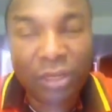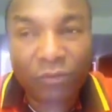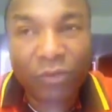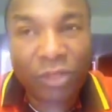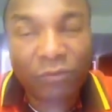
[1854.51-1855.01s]

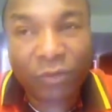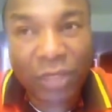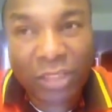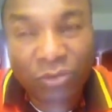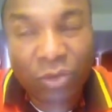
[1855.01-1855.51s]
For
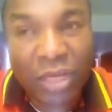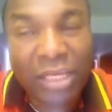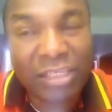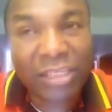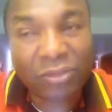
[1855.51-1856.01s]
the tree
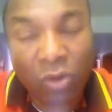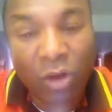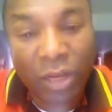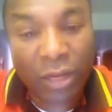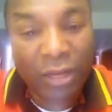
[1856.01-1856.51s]
is the
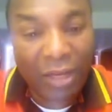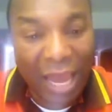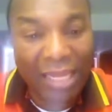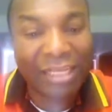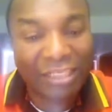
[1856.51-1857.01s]
soil.
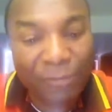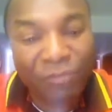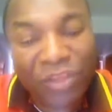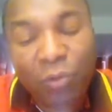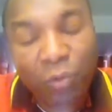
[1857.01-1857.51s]
And the same
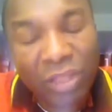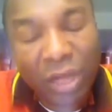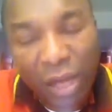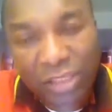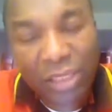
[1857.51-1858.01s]
thing with
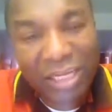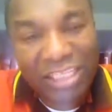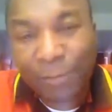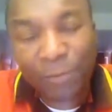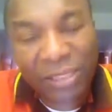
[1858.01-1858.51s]
us is
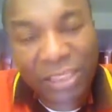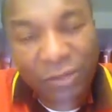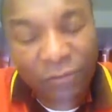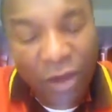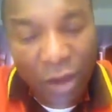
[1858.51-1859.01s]
the presence
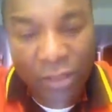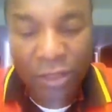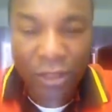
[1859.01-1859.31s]
of God.